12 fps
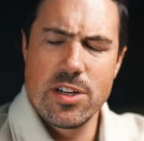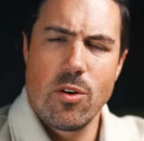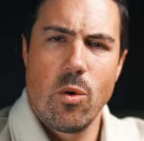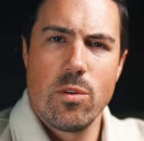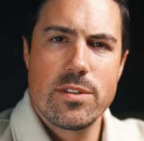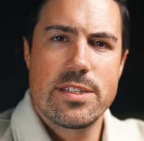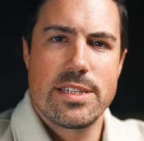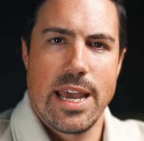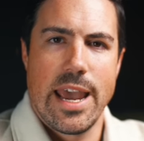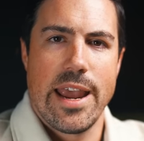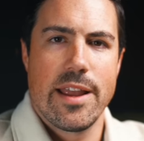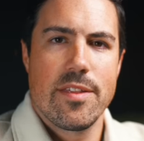an old
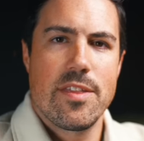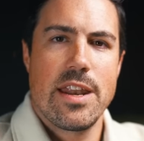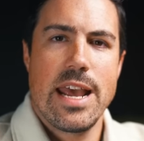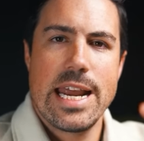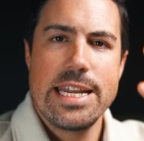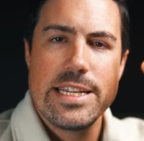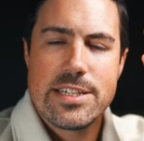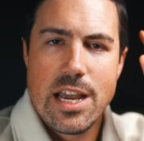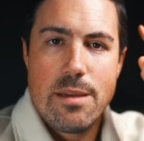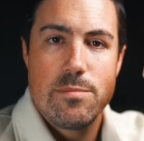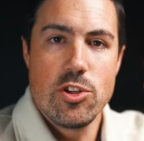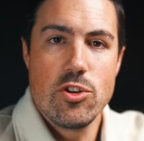saying that
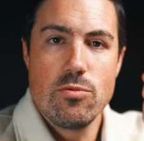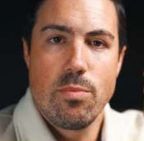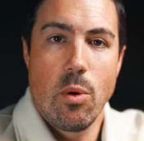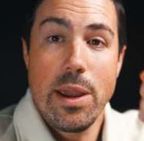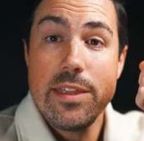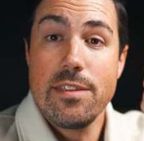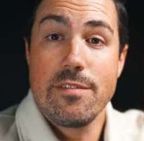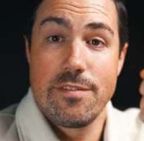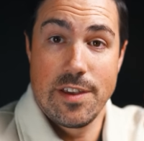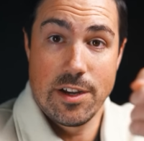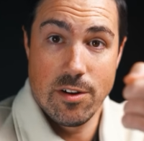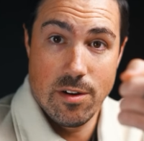anytime you point the
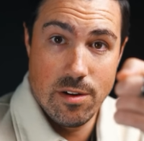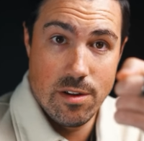finger,